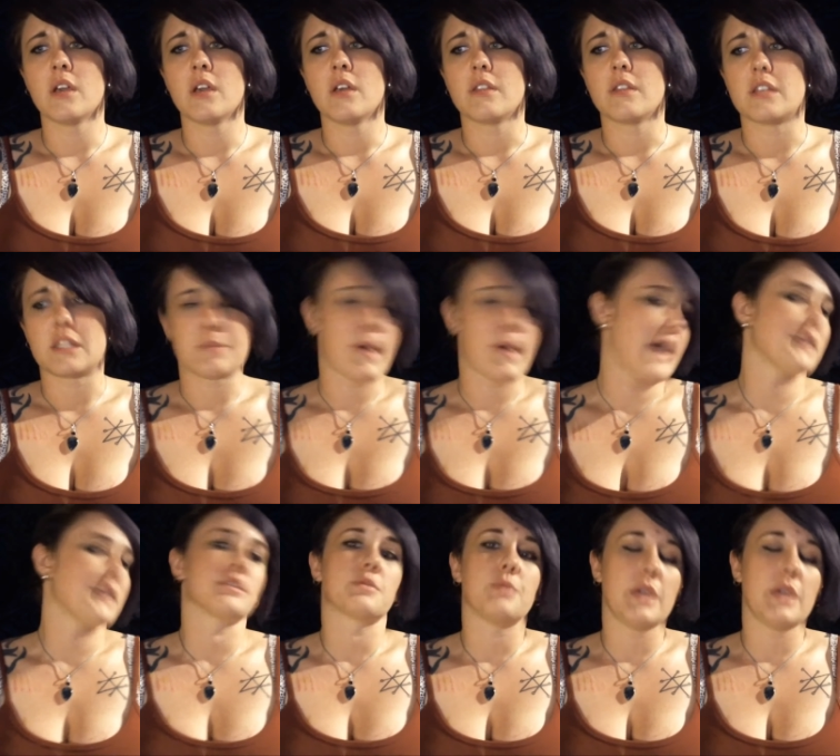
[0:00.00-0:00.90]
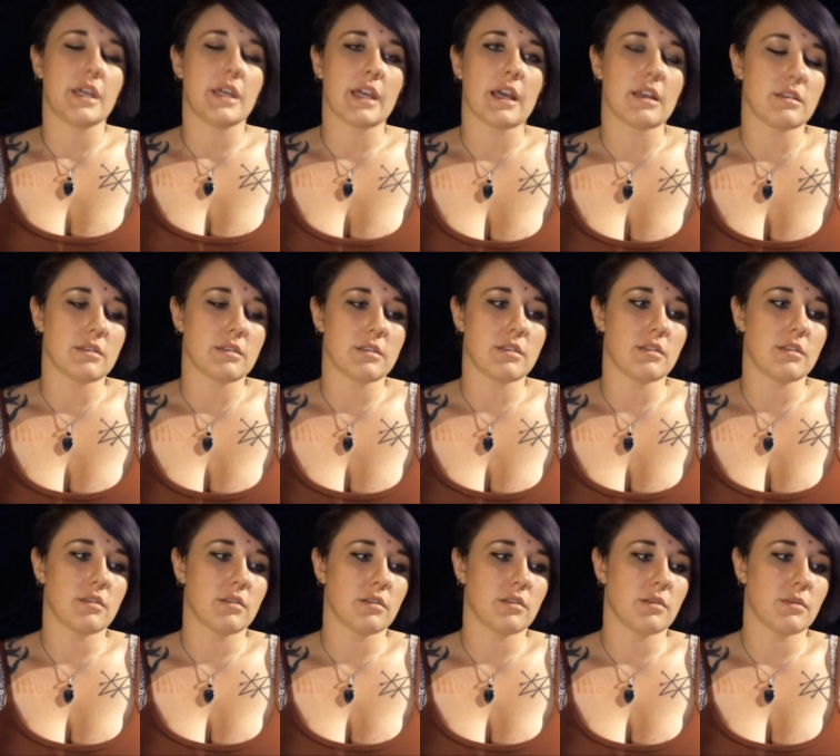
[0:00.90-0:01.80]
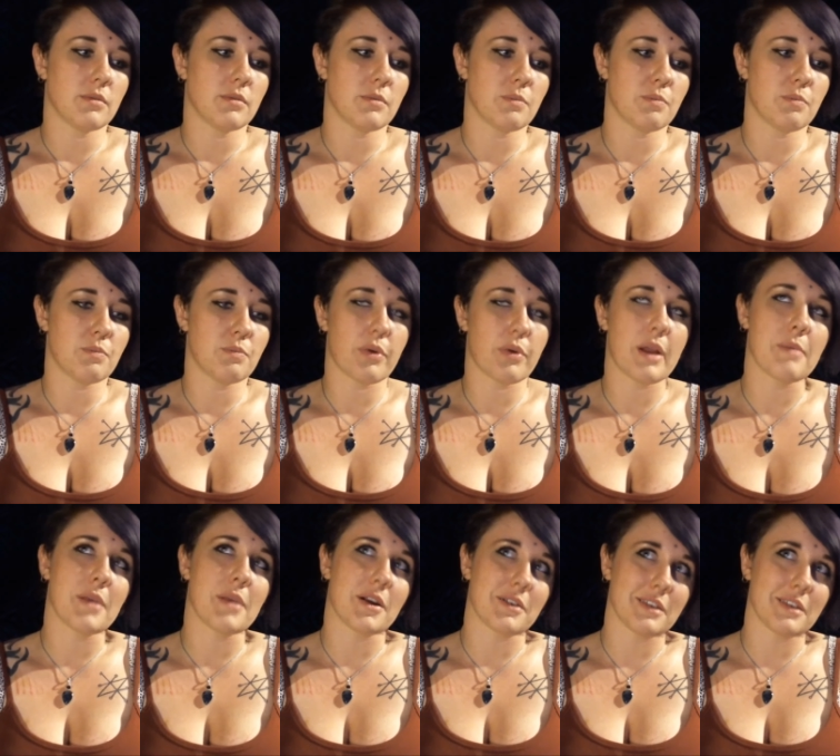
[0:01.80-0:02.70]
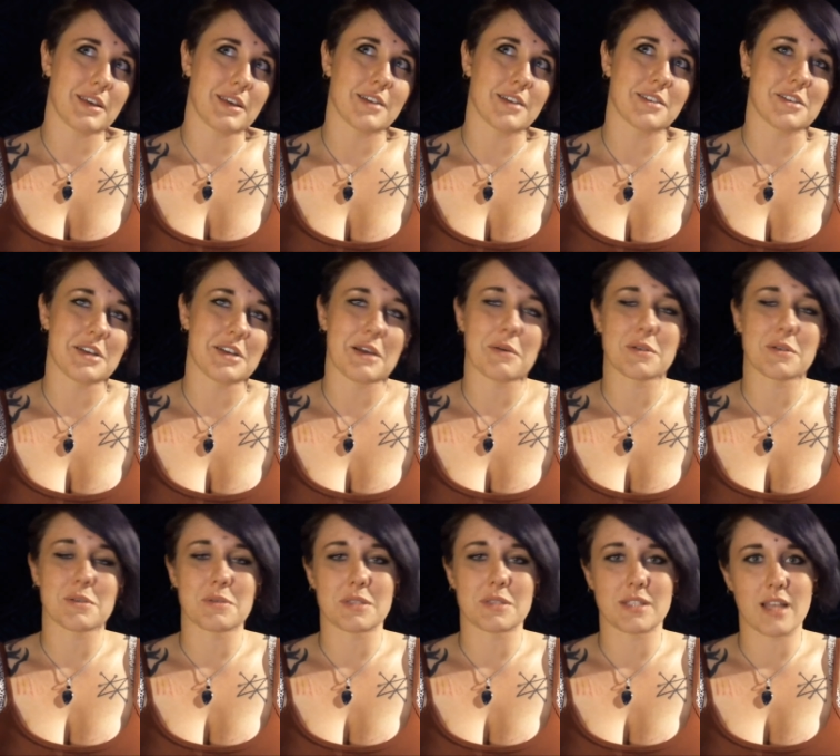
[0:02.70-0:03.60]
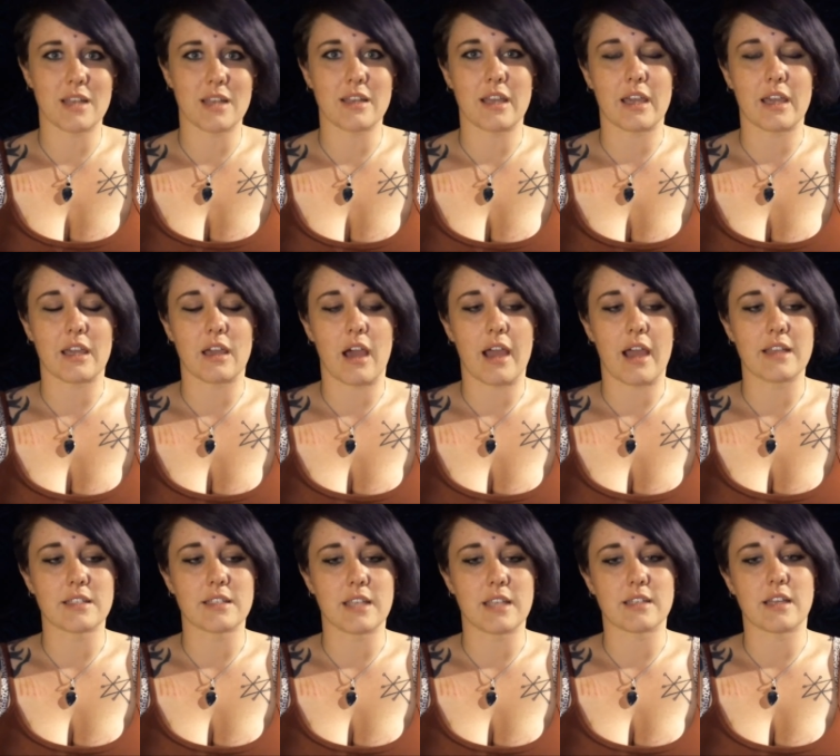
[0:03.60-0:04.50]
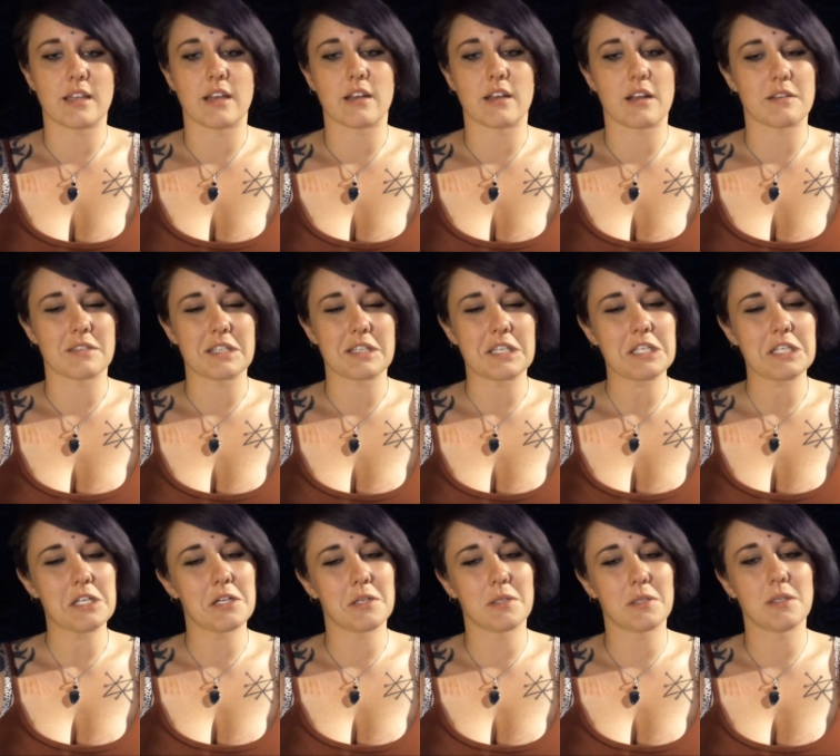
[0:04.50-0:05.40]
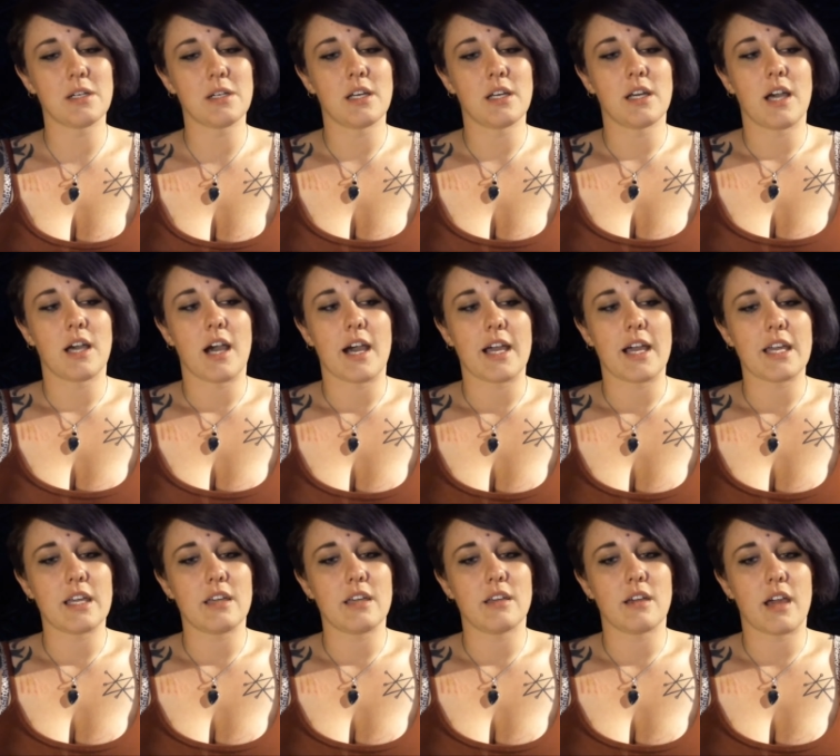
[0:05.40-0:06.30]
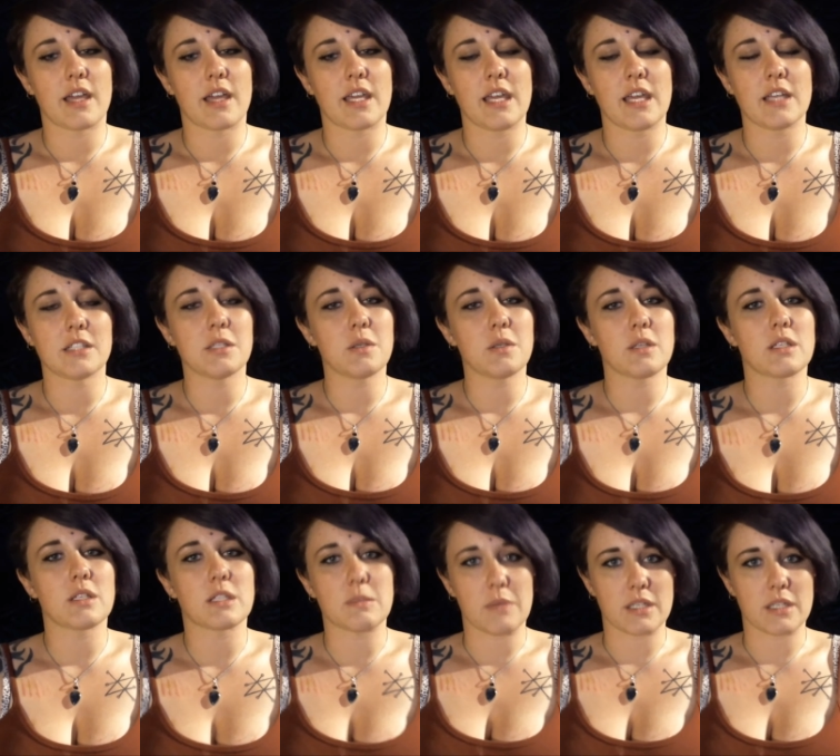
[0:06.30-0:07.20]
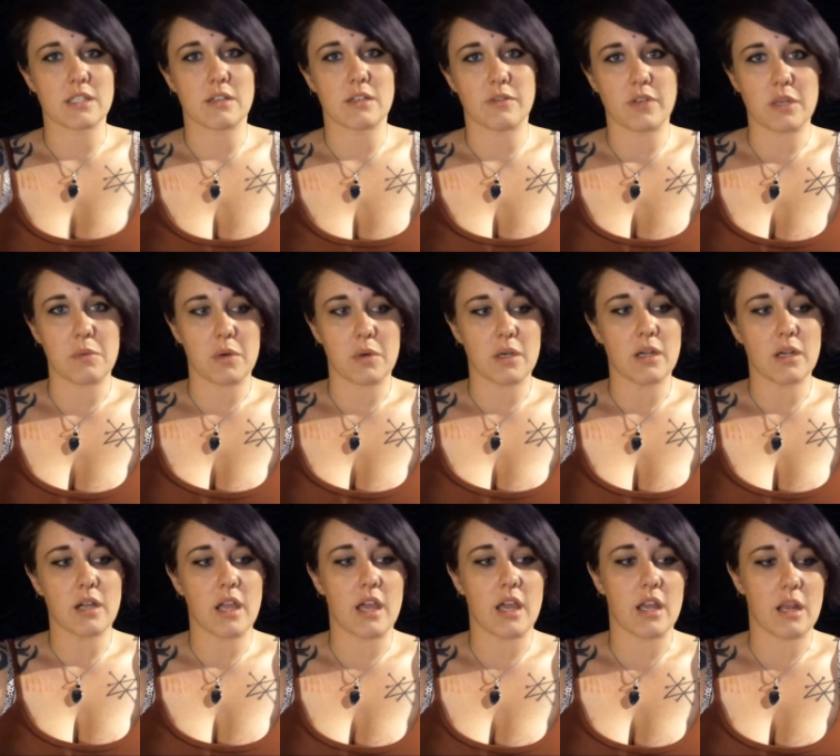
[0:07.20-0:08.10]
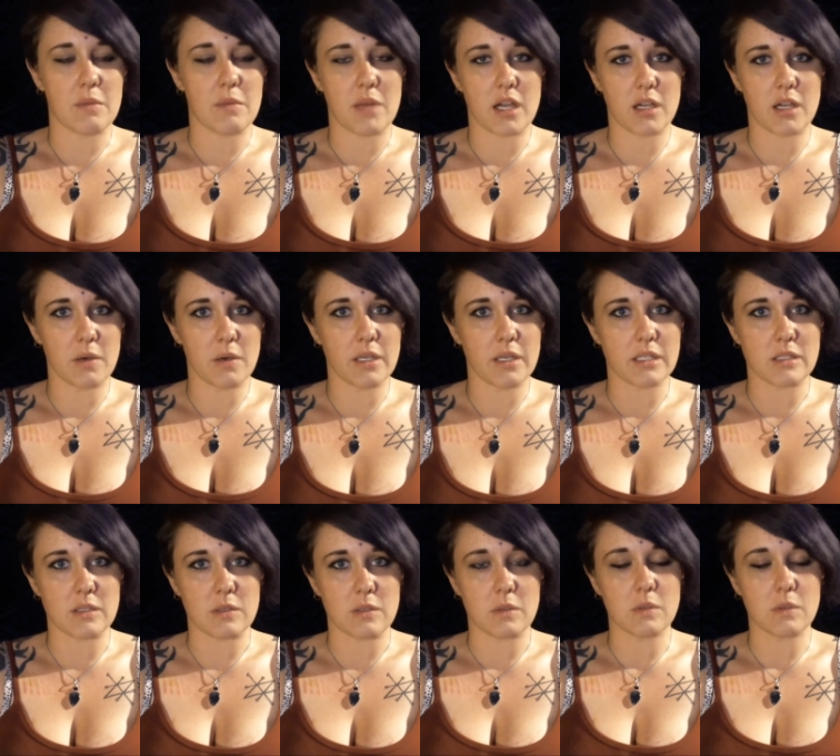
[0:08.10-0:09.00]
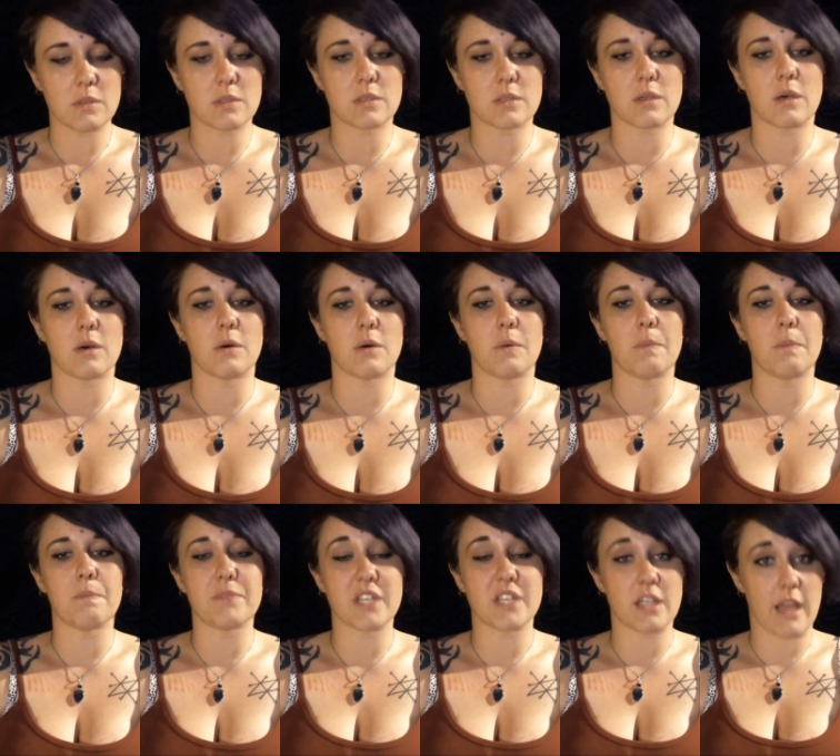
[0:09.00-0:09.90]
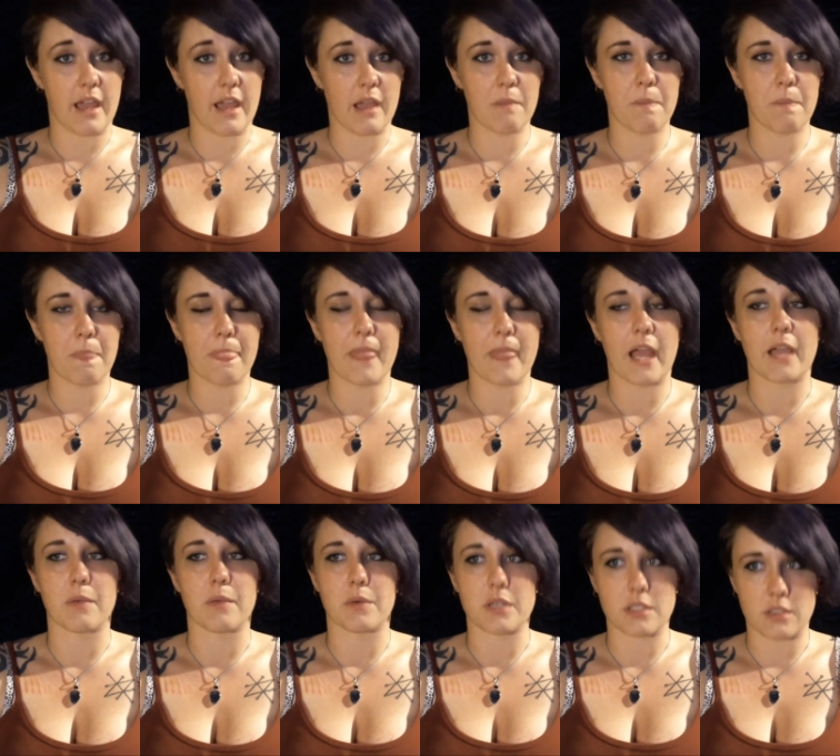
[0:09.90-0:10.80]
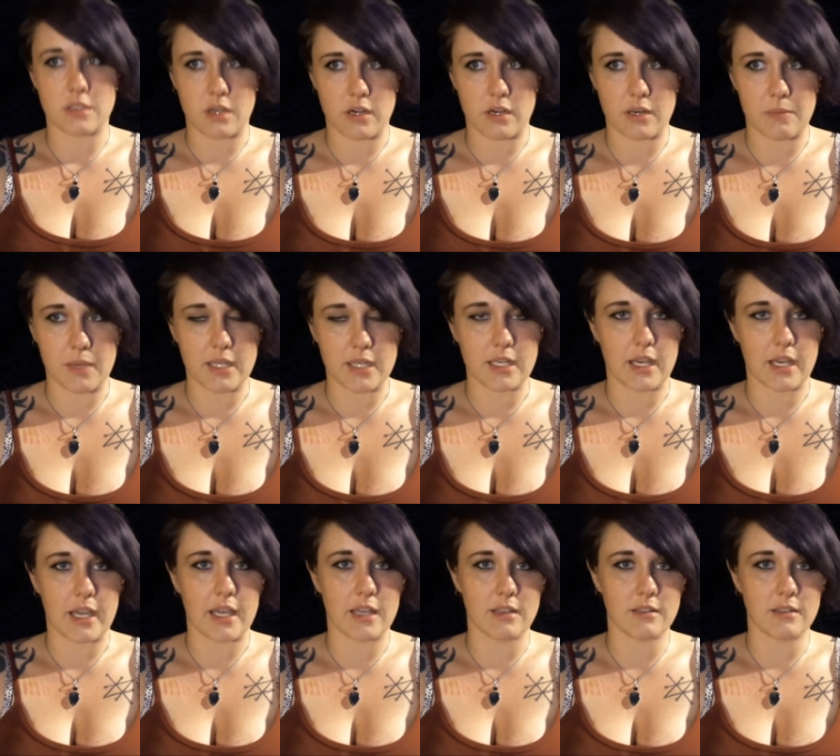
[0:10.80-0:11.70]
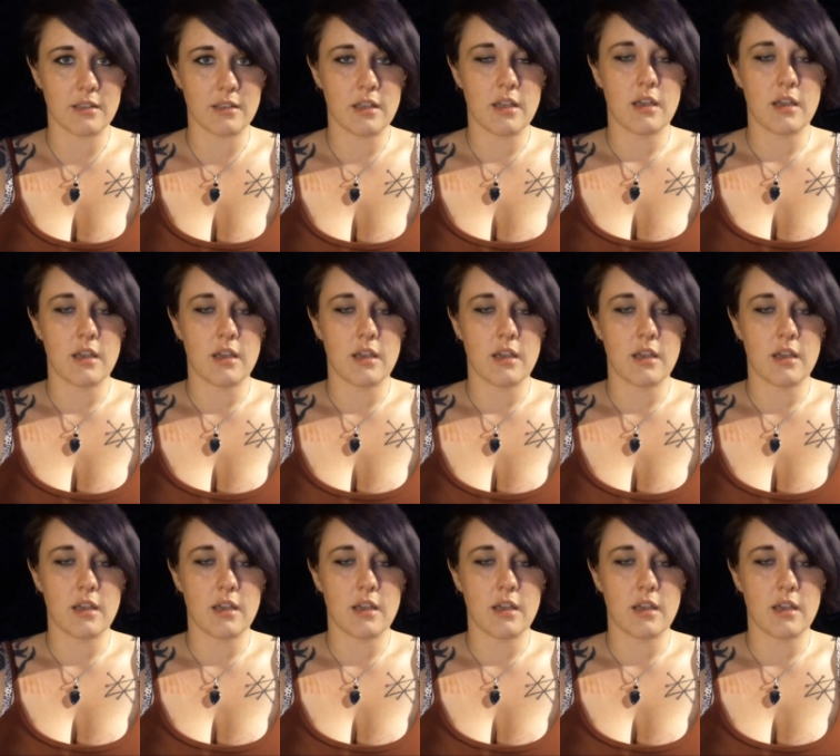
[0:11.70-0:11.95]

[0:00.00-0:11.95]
This past weekend, primarily yesterday, which was Sunday, I sat down and I was like, I can't do this to myself anymore, and I'm not going to. So today, I restarted my diet.